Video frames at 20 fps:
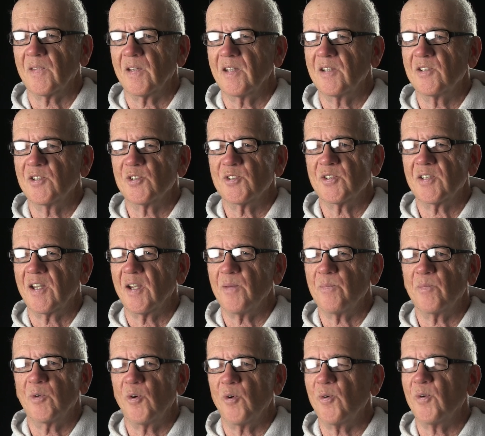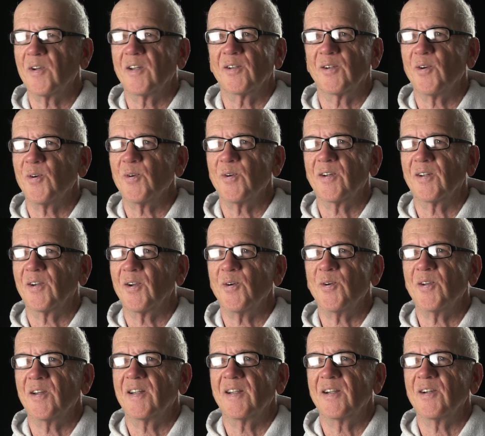It just kept going and going and
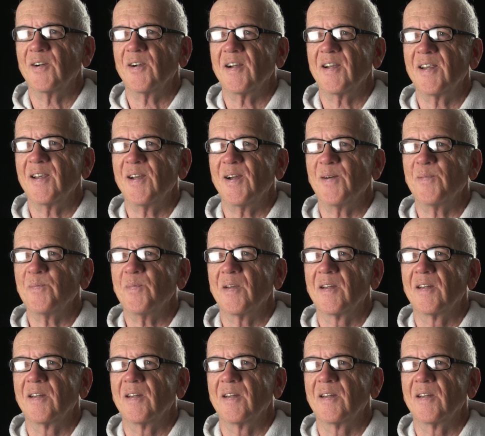going, and here I am,